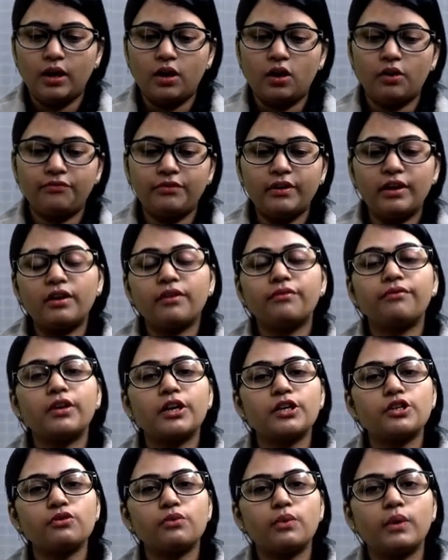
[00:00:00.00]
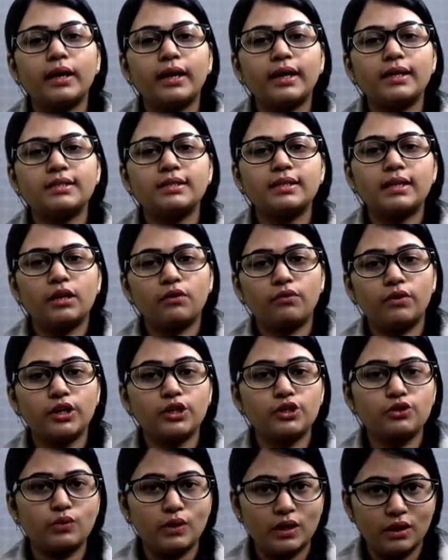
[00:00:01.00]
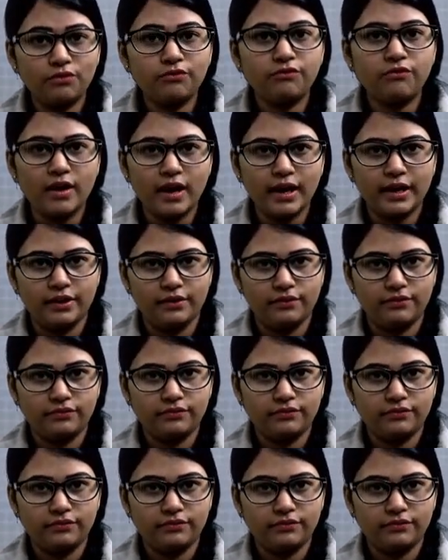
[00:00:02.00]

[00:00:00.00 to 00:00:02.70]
often referred to as L1 to L5.